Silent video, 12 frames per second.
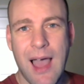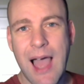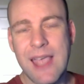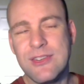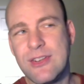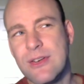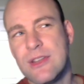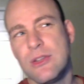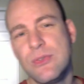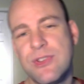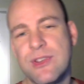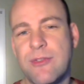I started
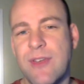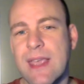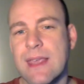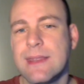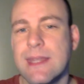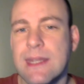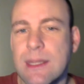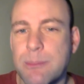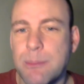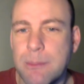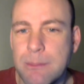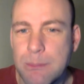losing faith in
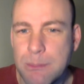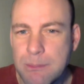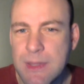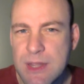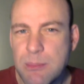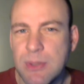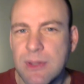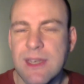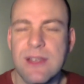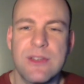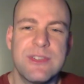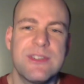the, in the
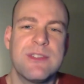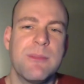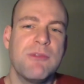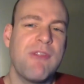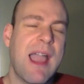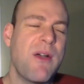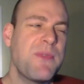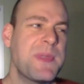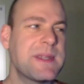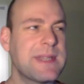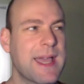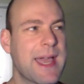political system around
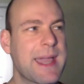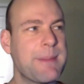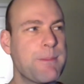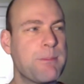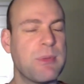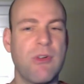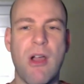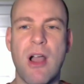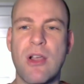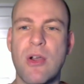the time Barack